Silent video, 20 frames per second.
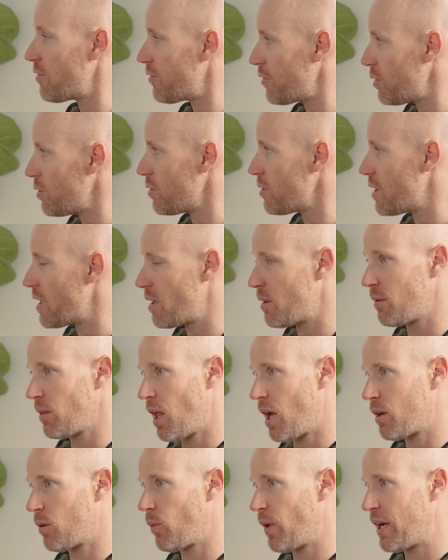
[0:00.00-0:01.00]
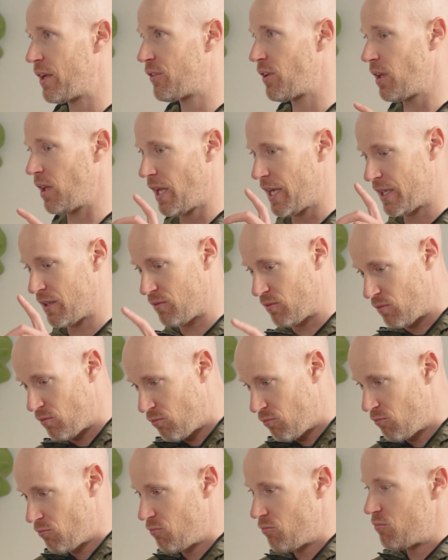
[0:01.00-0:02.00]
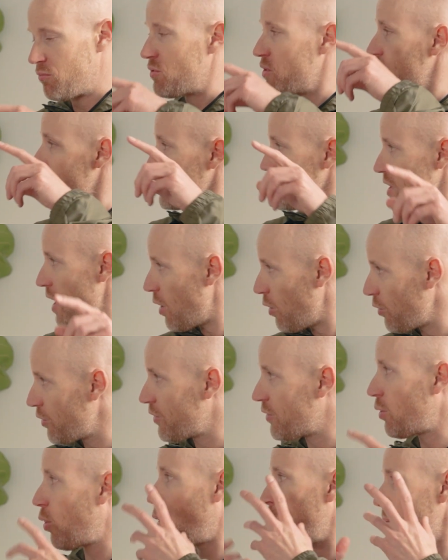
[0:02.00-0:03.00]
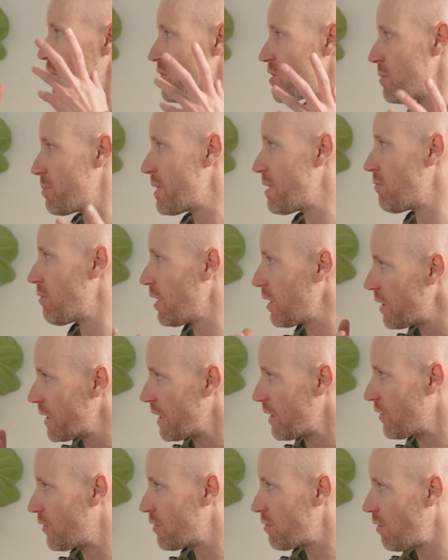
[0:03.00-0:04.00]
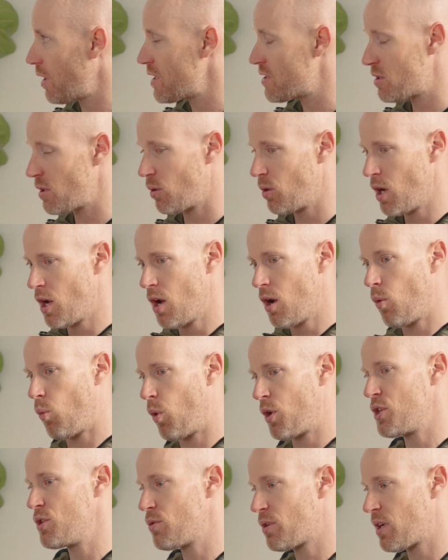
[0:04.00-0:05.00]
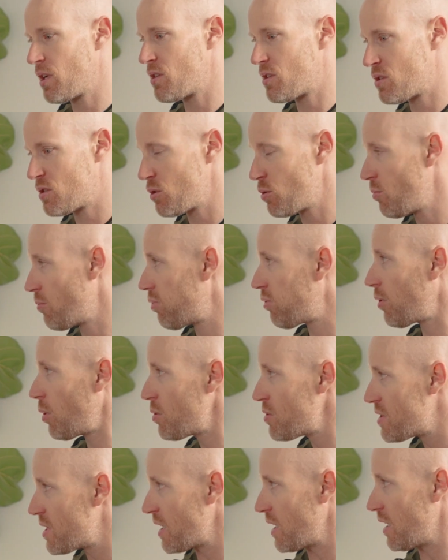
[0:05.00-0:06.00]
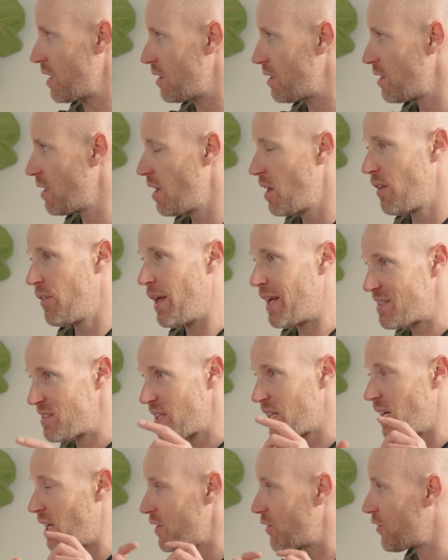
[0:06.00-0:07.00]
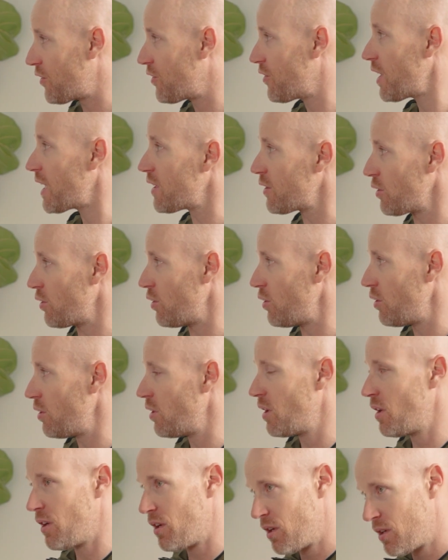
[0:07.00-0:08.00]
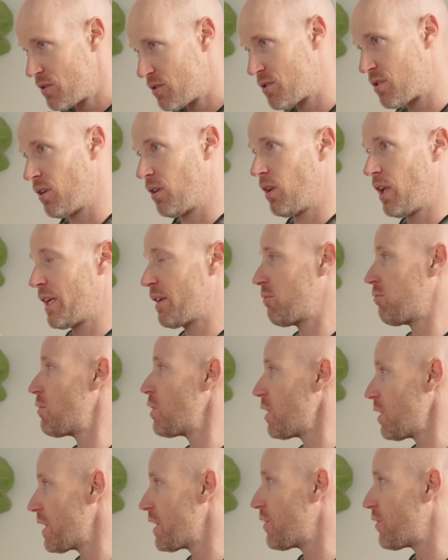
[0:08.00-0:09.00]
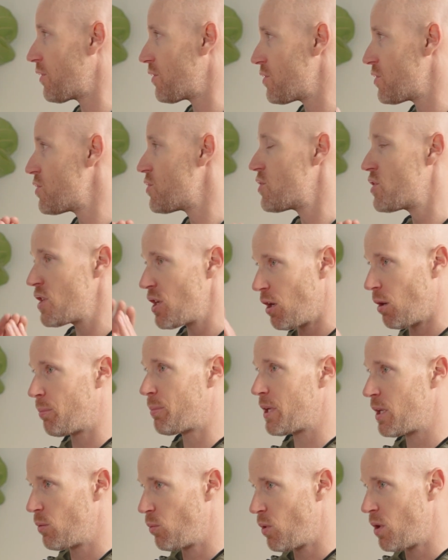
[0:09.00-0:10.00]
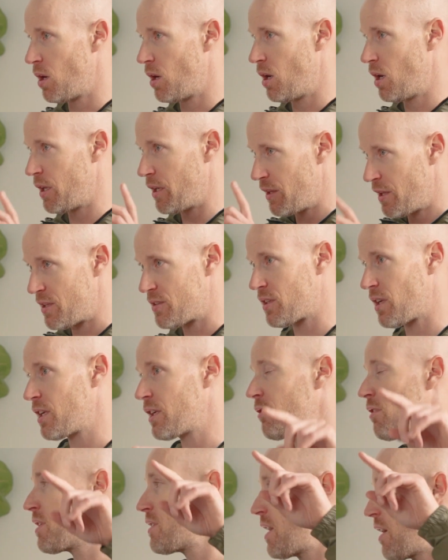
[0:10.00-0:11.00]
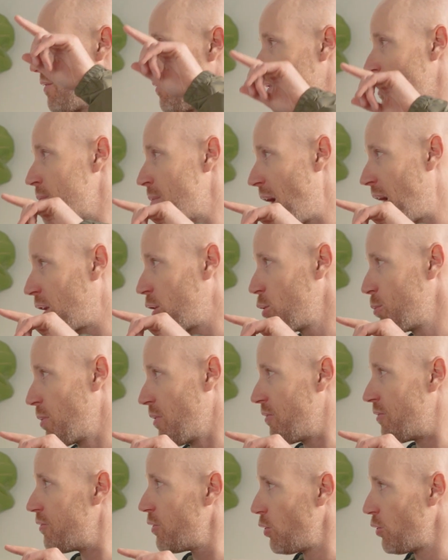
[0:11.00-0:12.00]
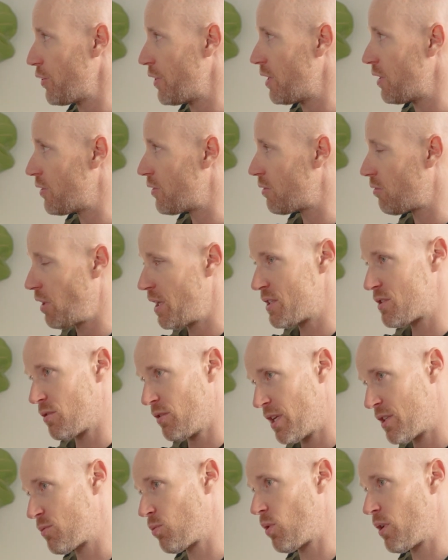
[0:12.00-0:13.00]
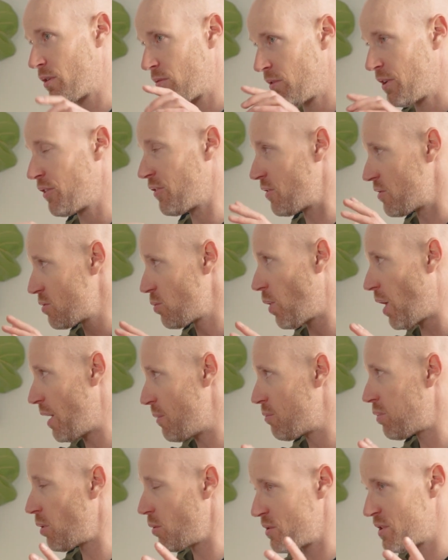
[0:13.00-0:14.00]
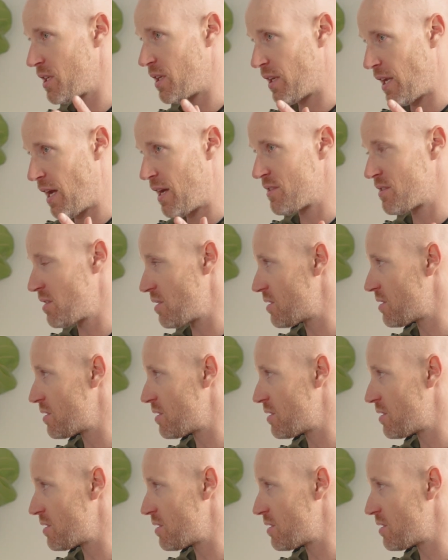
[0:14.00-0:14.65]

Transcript: food in a lot of ways that like tell these hormones to be released, right? So when you consume protein, that's like a signal to like release GLP-1 and that's going to create that feedback loop of fullness, right? So that's one of the reasons why protein has a